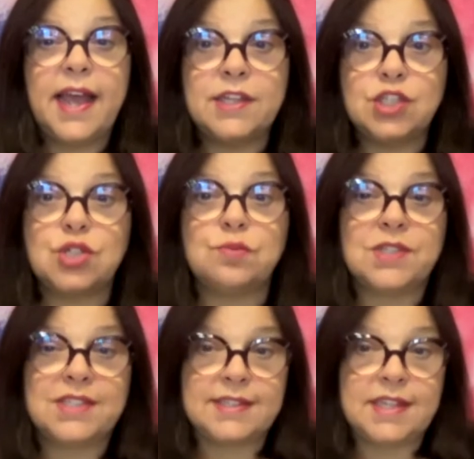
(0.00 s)
and to
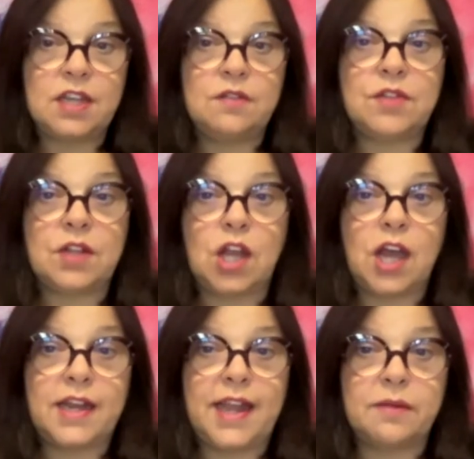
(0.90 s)
receive the
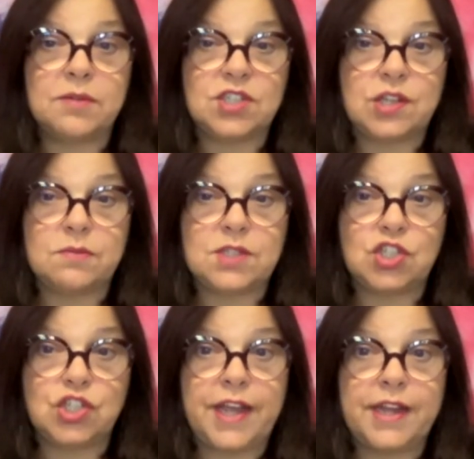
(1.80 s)
light language that was
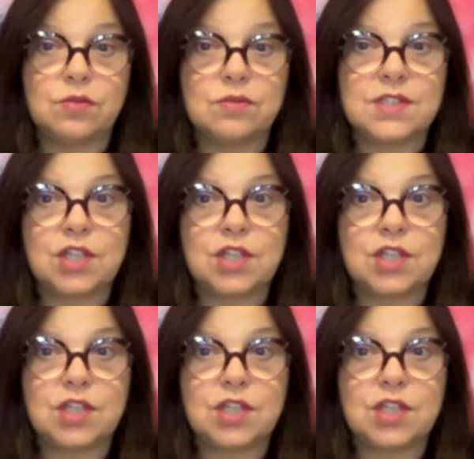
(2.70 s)
channeled.